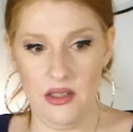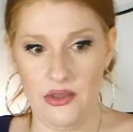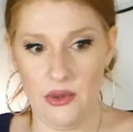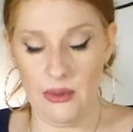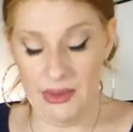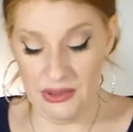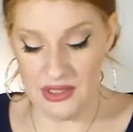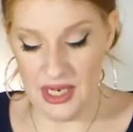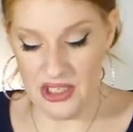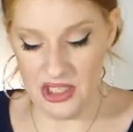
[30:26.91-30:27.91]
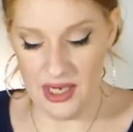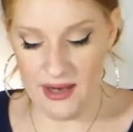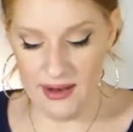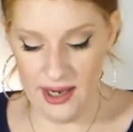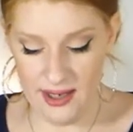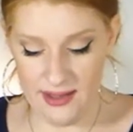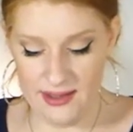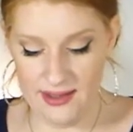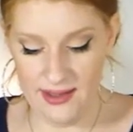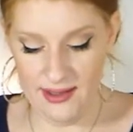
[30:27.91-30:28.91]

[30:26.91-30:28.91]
Scorpio. Sagittarius.